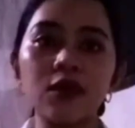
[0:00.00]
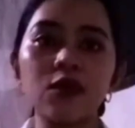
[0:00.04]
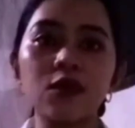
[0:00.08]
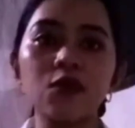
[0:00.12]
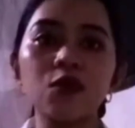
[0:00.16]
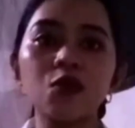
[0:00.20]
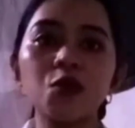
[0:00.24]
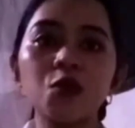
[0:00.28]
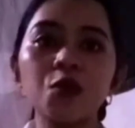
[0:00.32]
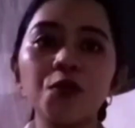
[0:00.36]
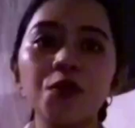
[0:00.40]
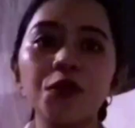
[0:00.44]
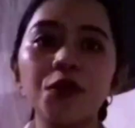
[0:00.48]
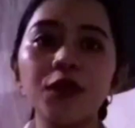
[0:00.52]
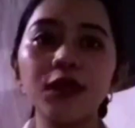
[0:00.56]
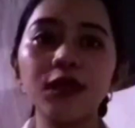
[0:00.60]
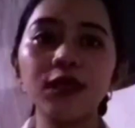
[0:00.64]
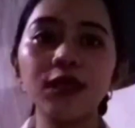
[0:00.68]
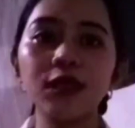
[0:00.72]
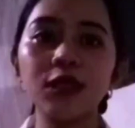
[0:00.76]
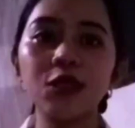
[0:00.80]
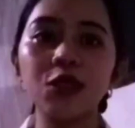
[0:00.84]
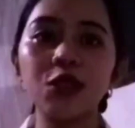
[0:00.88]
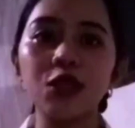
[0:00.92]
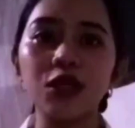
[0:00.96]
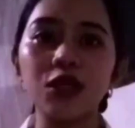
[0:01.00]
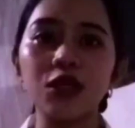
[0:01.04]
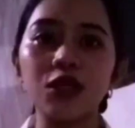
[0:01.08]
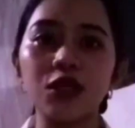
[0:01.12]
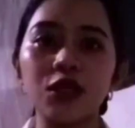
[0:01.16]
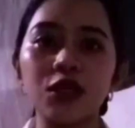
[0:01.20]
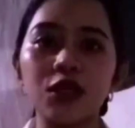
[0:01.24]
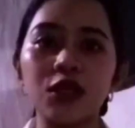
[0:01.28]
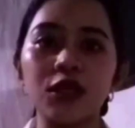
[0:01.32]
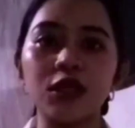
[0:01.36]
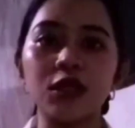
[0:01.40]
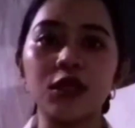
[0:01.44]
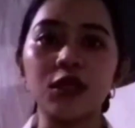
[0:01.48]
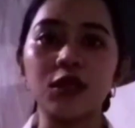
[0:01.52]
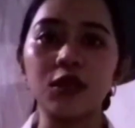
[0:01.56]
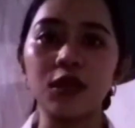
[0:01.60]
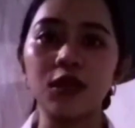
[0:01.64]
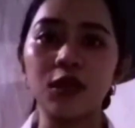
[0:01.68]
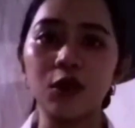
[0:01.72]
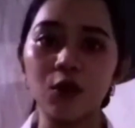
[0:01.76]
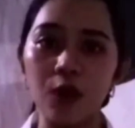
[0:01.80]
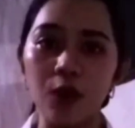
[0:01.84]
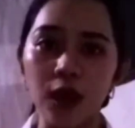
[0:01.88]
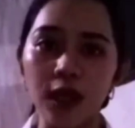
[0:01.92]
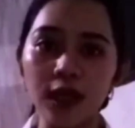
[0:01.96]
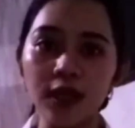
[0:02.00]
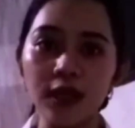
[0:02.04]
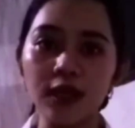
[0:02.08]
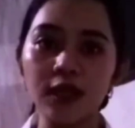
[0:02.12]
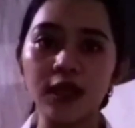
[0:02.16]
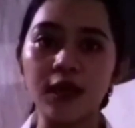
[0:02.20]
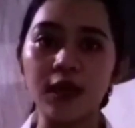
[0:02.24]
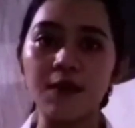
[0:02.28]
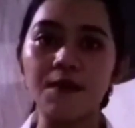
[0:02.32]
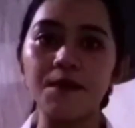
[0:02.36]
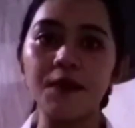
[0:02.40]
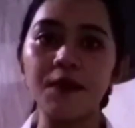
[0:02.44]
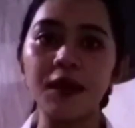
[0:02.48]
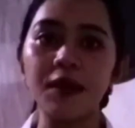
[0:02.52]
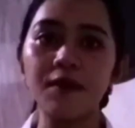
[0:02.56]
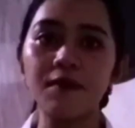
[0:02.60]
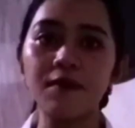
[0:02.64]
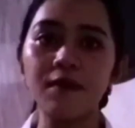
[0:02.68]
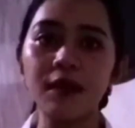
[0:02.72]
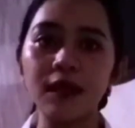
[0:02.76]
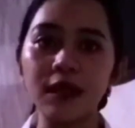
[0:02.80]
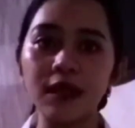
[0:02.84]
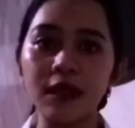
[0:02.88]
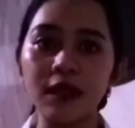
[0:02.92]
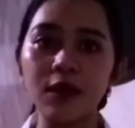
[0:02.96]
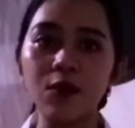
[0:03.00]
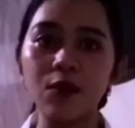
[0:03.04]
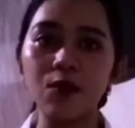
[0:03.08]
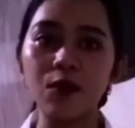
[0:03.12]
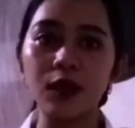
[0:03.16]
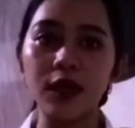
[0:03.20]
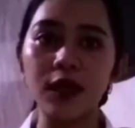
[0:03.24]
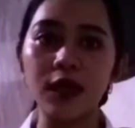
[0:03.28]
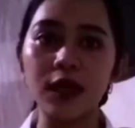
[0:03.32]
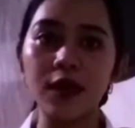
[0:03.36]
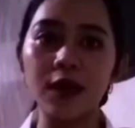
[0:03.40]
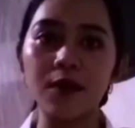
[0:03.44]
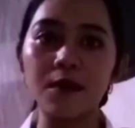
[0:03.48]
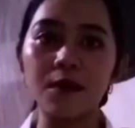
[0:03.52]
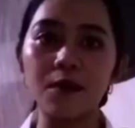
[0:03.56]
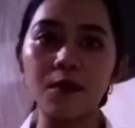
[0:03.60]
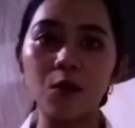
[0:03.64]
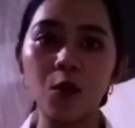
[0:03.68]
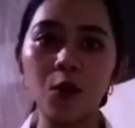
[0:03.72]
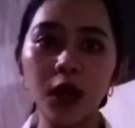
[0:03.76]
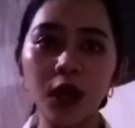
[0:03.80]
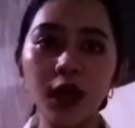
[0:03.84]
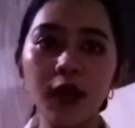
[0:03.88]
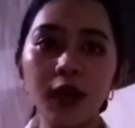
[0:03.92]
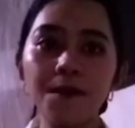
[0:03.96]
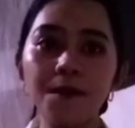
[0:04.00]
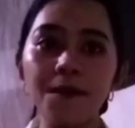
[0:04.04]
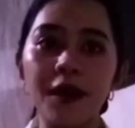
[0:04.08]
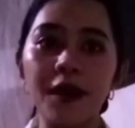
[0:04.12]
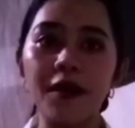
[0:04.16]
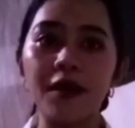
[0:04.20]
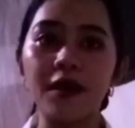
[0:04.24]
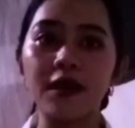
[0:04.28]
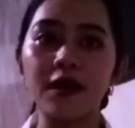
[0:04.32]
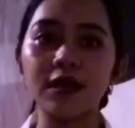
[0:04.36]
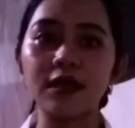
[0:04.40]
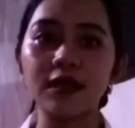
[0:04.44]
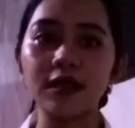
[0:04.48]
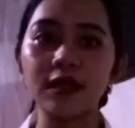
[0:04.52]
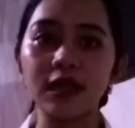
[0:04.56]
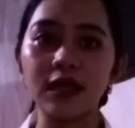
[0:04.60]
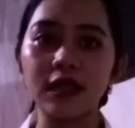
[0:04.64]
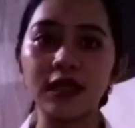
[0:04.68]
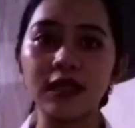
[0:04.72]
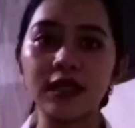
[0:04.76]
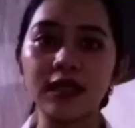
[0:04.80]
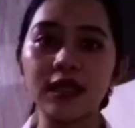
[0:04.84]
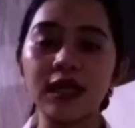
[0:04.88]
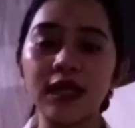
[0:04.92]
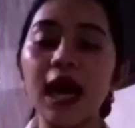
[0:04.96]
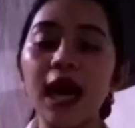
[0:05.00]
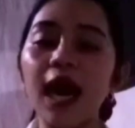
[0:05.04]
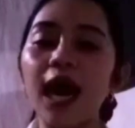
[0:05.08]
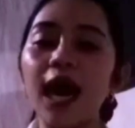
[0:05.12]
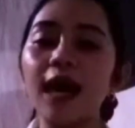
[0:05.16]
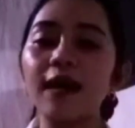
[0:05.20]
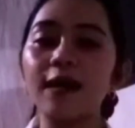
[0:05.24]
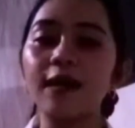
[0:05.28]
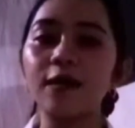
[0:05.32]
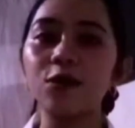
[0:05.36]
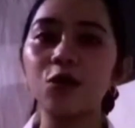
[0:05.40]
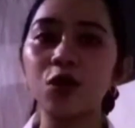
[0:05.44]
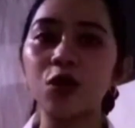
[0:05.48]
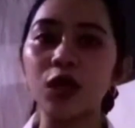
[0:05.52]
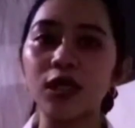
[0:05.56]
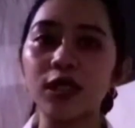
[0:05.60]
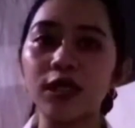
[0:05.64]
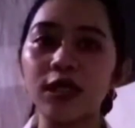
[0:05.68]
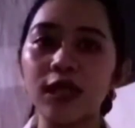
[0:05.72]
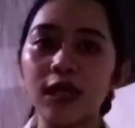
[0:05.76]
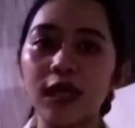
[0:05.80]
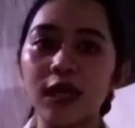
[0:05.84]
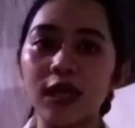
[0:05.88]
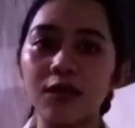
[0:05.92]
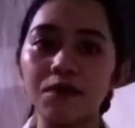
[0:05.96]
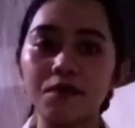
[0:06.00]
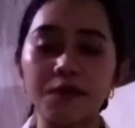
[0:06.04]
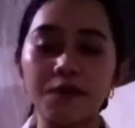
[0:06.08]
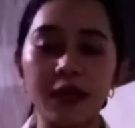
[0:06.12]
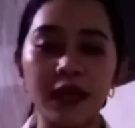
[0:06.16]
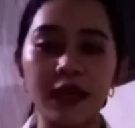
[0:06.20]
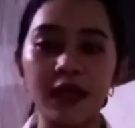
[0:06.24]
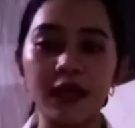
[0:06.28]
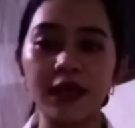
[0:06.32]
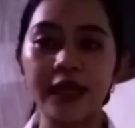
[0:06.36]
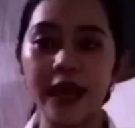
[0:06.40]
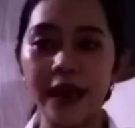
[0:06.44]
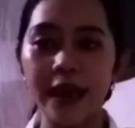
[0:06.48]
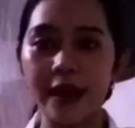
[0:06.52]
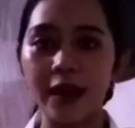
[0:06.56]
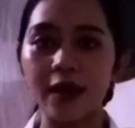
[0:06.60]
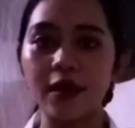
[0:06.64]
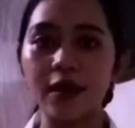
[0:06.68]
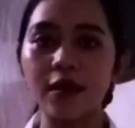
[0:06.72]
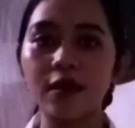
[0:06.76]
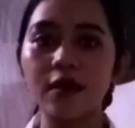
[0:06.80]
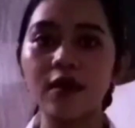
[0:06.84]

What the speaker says: supports gender equality by meeting working parents' needs and addressing unpaid care.